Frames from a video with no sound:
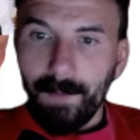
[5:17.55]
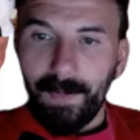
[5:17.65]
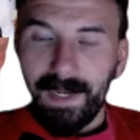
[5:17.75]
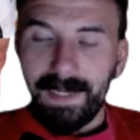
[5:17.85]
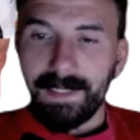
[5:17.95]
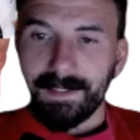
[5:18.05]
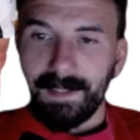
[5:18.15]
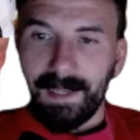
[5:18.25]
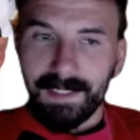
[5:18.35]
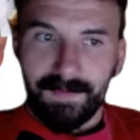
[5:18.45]
But in his
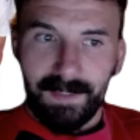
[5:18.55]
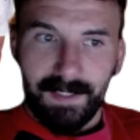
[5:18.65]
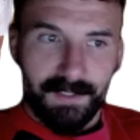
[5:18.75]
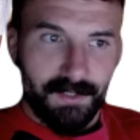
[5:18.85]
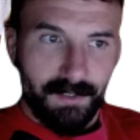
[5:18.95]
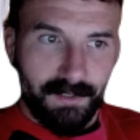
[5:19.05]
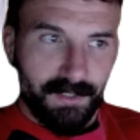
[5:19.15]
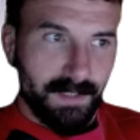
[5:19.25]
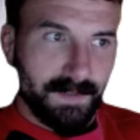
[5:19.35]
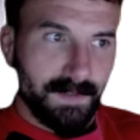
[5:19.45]
last fight against Charles
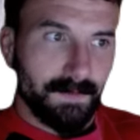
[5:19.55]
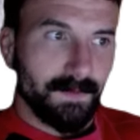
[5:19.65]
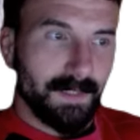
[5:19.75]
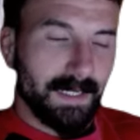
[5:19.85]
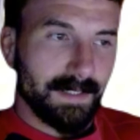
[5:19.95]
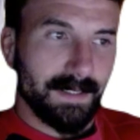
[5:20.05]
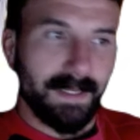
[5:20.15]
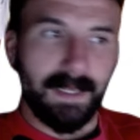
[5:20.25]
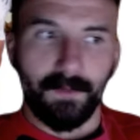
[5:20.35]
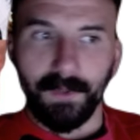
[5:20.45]
Johnson, like I said,
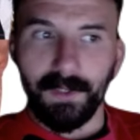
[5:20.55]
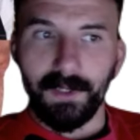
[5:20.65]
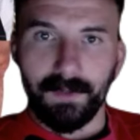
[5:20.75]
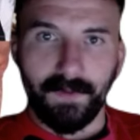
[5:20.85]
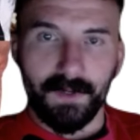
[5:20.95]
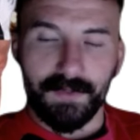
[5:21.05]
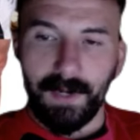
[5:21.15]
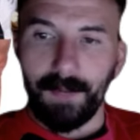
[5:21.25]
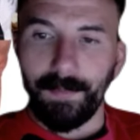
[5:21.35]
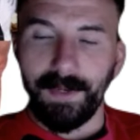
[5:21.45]
he had a really good first
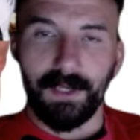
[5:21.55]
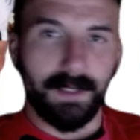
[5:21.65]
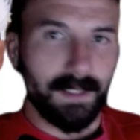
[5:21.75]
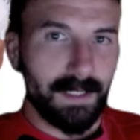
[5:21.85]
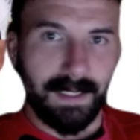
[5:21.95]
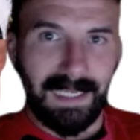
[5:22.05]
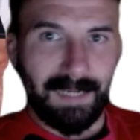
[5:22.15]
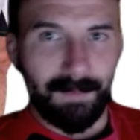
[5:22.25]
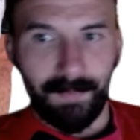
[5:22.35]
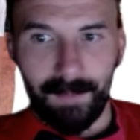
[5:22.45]
round, but he couldn't kind of
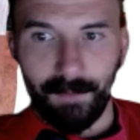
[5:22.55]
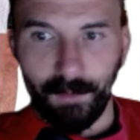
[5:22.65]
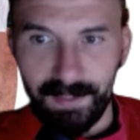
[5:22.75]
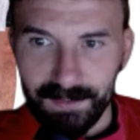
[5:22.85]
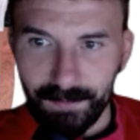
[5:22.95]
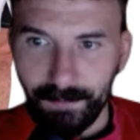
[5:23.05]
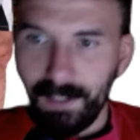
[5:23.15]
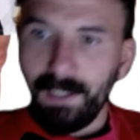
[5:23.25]
keep up that momentum.